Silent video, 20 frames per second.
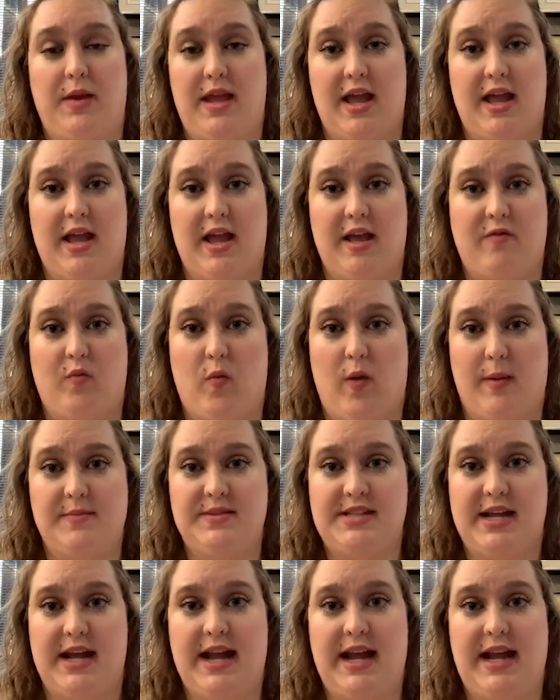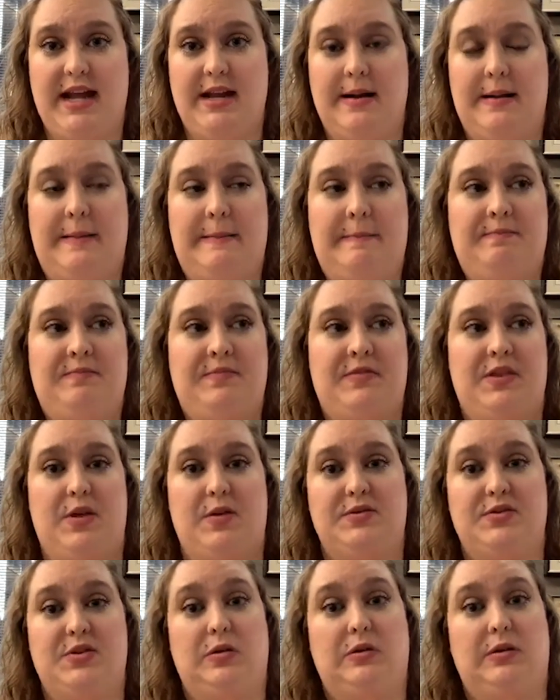PAF website.
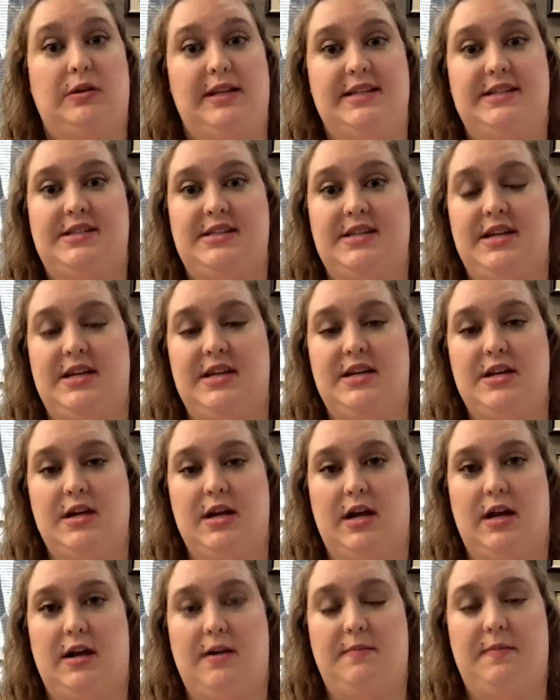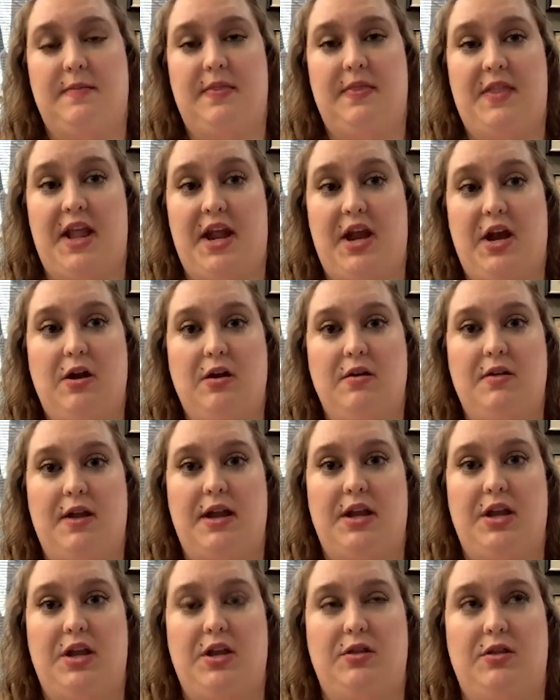Those are listed there,
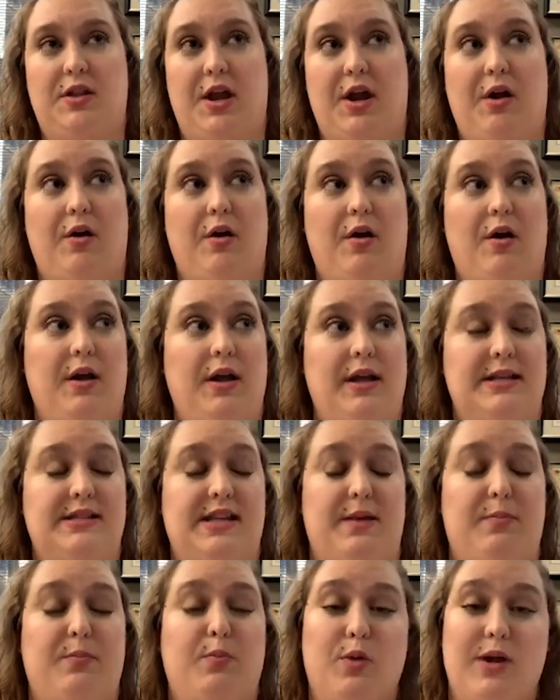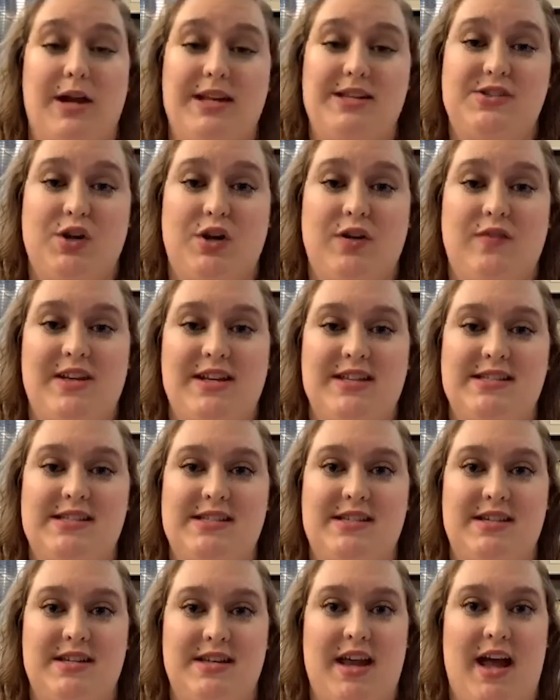and there is a pre-service
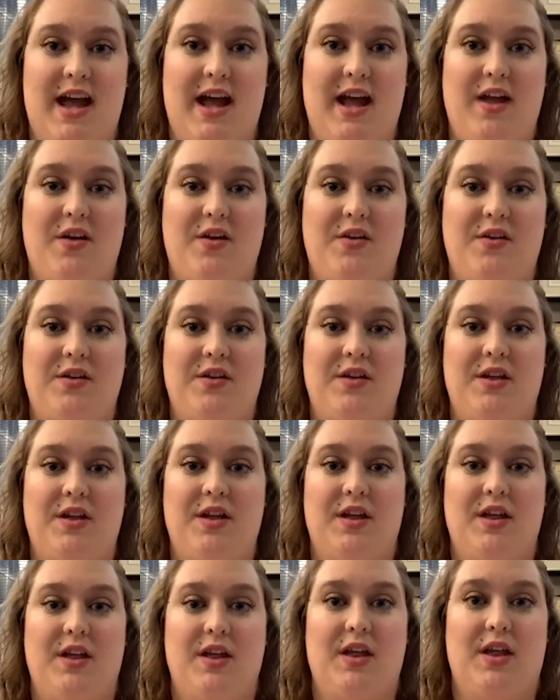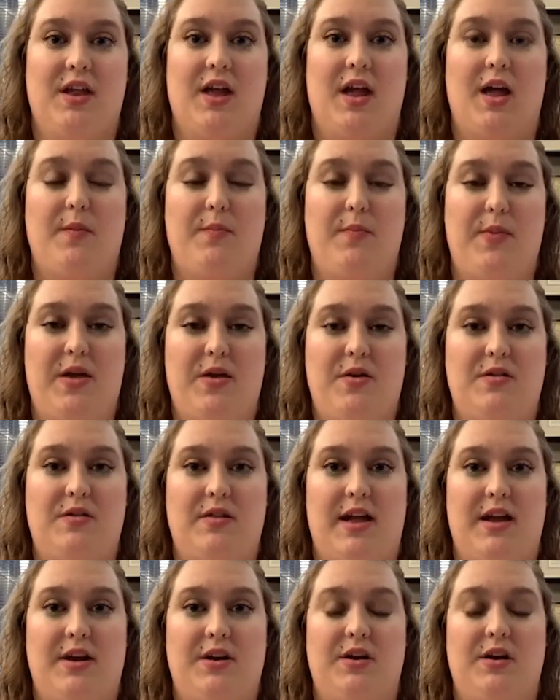denial appeal
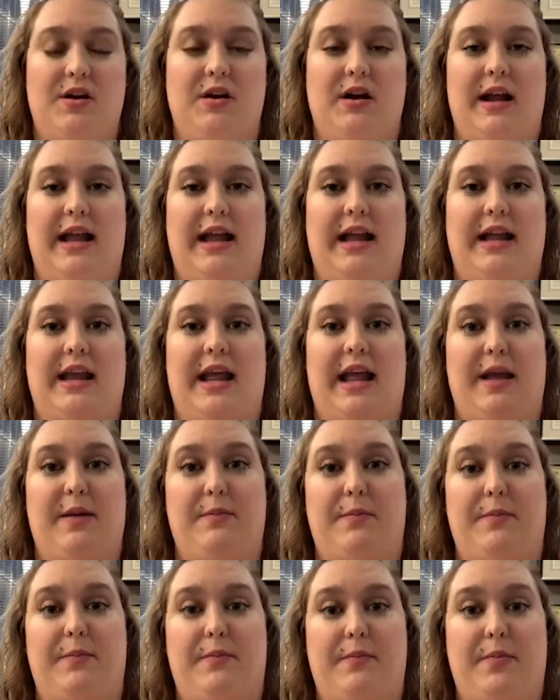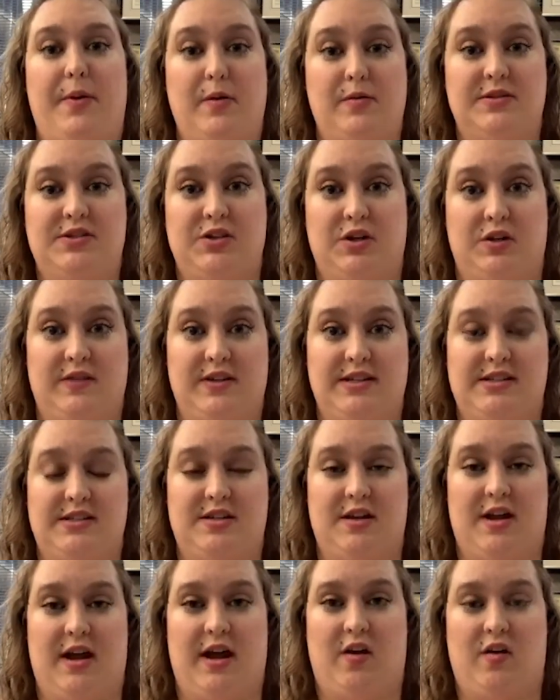letter and a post-service
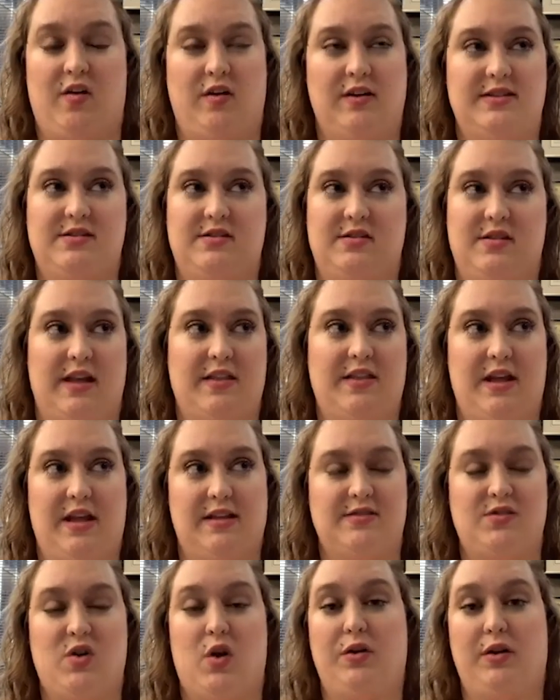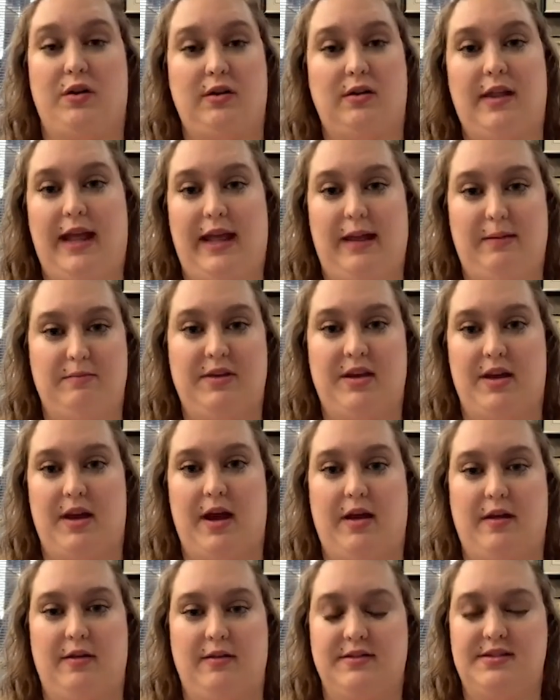denial. I think it's called a claim
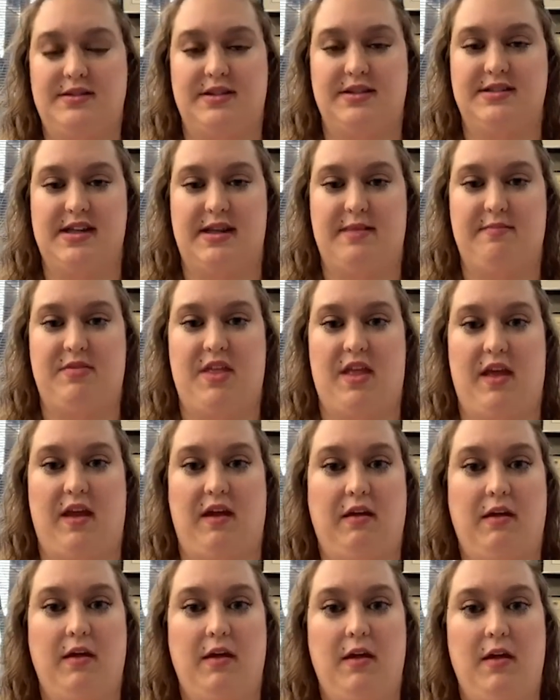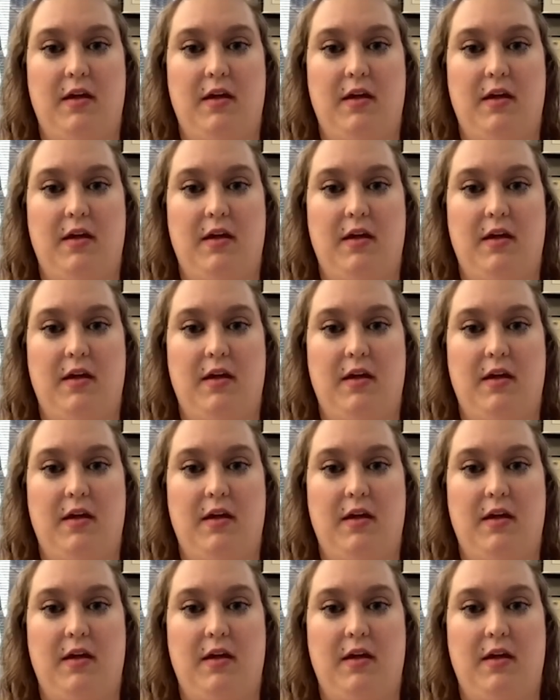denial. It's the same thing.